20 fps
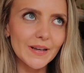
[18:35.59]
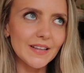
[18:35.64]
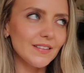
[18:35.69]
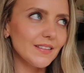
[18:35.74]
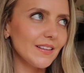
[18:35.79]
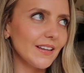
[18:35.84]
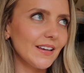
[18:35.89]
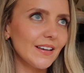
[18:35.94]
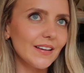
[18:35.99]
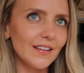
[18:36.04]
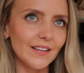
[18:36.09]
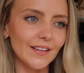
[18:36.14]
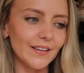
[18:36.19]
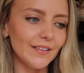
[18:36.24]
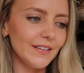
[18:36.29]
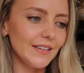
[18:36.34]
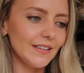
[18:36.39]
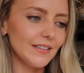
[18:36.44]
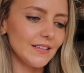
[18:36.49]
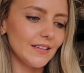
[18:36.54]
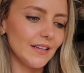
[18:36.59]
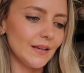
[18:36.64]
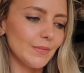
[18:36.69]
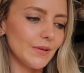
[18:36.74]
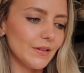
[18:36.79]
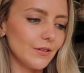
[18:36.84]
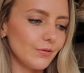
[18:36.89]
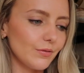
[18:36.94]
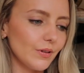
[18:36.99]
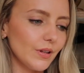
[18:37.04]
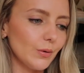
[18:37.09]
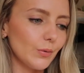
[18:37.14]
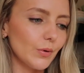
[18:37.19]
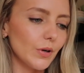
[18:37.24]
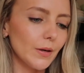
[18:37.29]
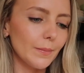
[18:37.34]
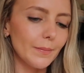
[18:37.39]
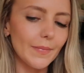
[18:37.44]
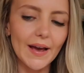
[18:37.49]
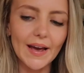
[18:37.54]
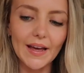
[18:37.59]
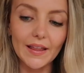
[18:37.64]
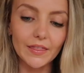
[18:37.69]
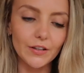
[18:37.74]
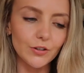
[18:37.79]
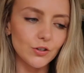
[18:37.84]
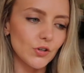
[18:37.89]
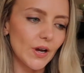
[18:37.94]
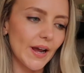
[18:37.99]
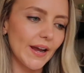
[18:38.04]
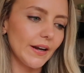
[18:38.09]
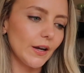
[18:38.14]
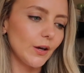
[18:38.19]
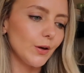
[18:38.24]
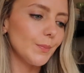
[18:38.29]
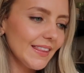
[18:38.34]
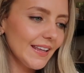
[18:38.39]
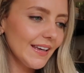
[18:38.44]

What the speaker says: It's like cloudy today, but it's really warm and they're drying out.